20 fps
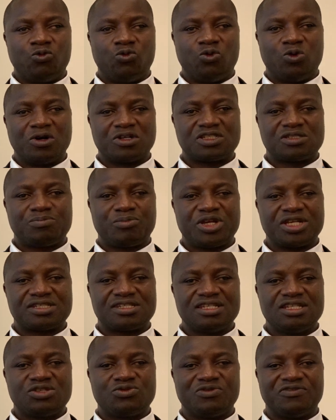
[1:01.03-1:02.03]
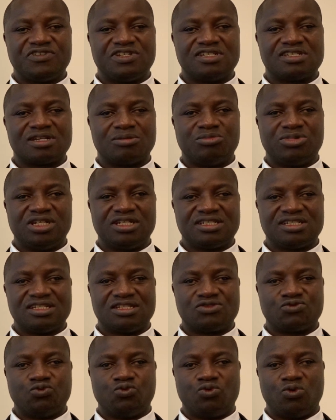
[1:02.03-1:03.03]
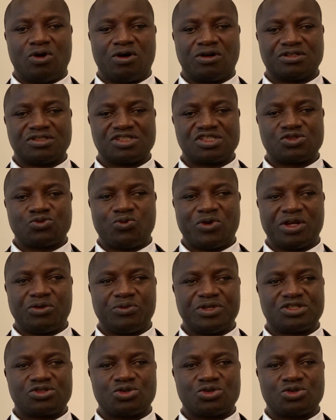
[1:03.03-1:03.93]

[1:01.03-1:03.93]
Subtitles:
what persons with disabilities want when we